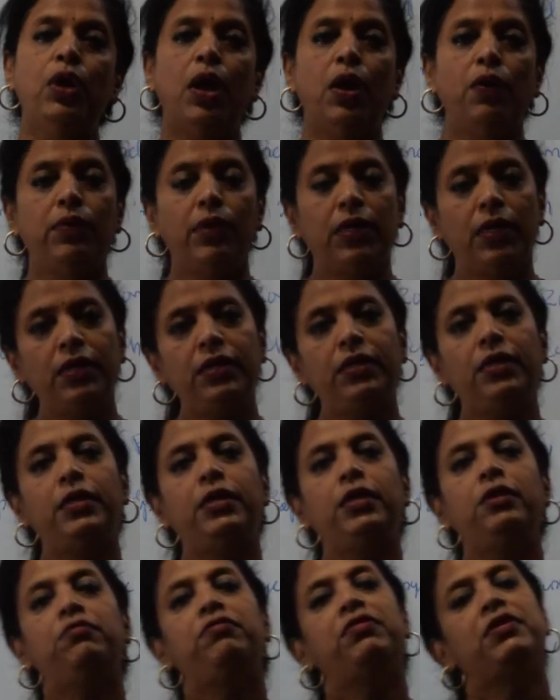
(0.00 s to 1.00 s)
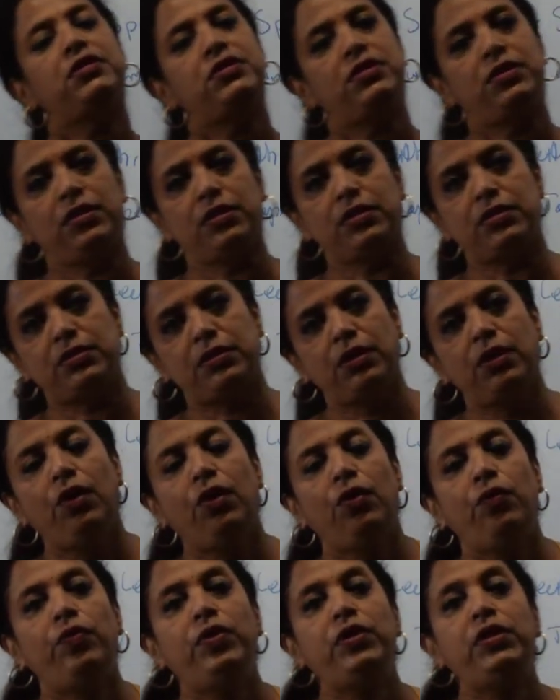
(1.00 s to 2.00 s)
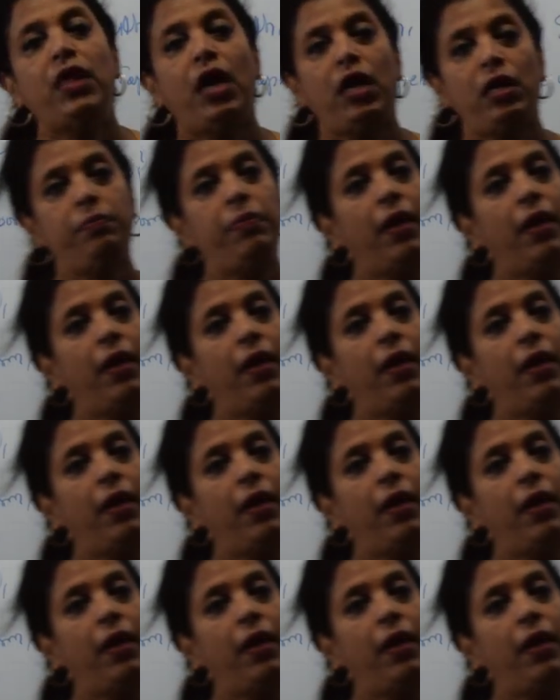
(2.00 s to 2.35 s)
have learnt it in first years. With that